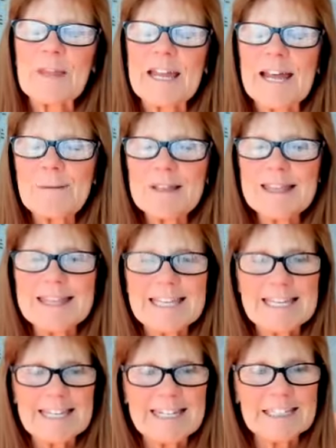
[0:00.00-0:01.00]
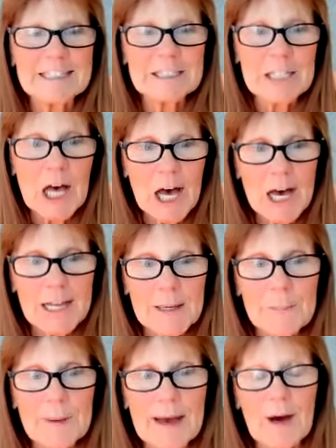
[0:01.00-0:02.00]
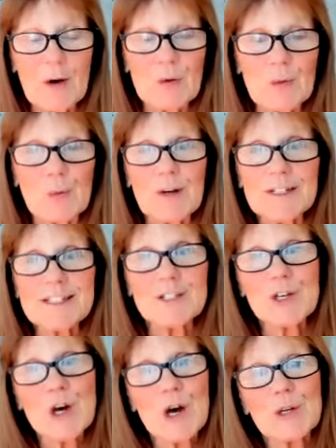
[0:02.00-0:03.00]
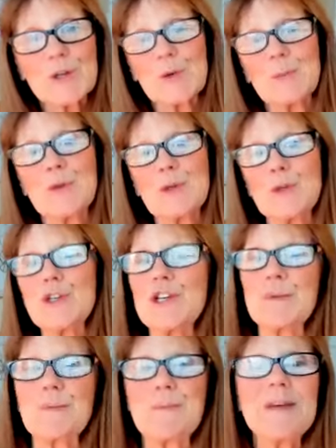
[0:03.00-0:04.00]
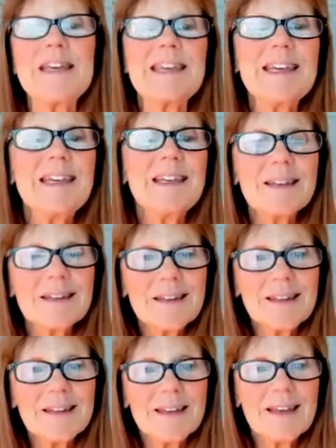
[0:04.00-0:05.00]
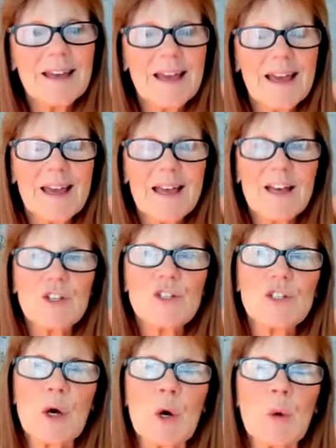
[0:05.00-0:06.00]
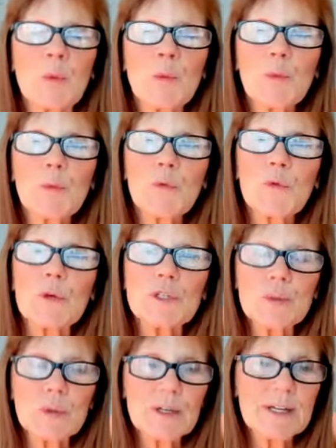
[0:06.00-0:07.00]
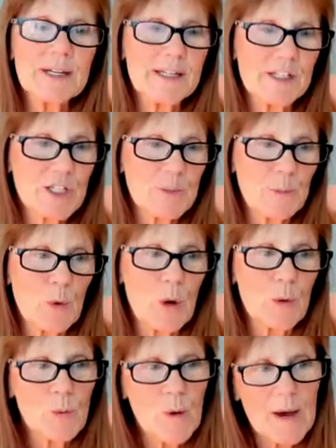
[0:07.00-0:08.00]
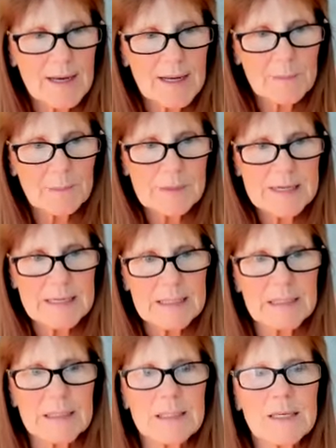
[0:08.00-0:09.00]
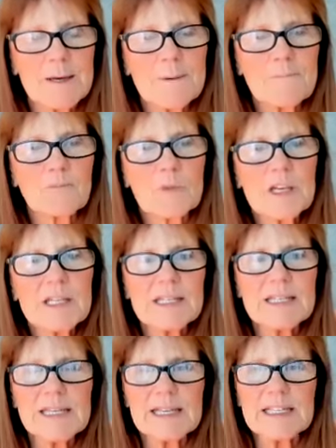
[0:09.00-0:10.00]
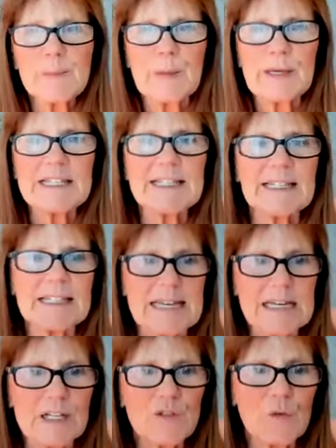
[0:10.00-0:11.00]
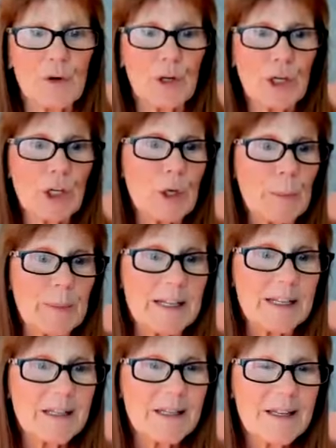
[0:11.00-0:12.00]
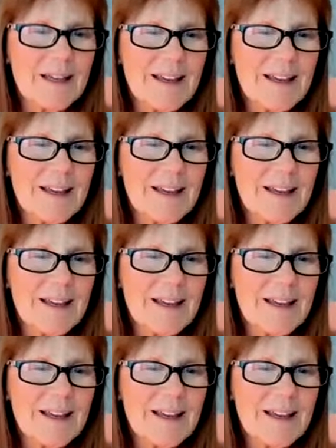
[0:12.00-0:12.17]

And I've been thinking a lot about, what does contribution mean? So first, we're going to explore what it means in the 6 basic needs for a human.